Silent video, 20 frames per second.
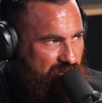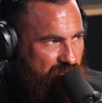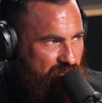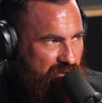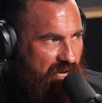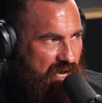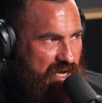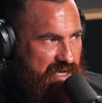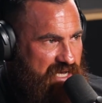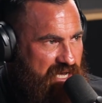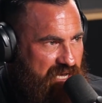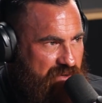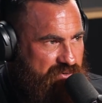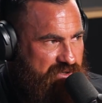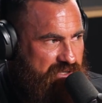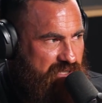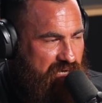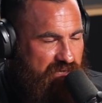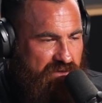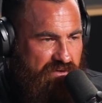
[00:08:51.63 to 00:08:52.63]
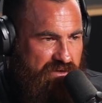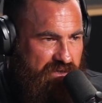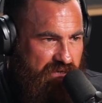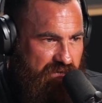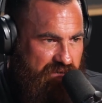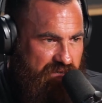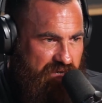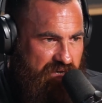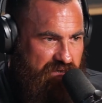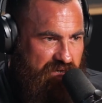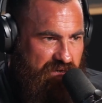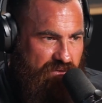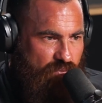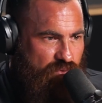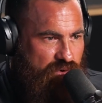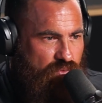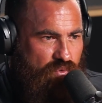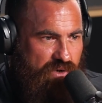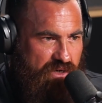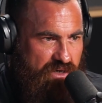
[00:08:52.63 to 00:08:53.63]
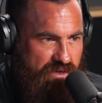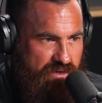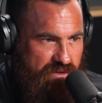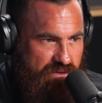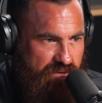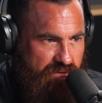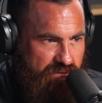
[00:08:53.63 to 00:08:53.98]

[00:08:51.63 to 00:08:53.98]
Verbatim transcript: We go to Camper Trailer of the Year that year and we win it.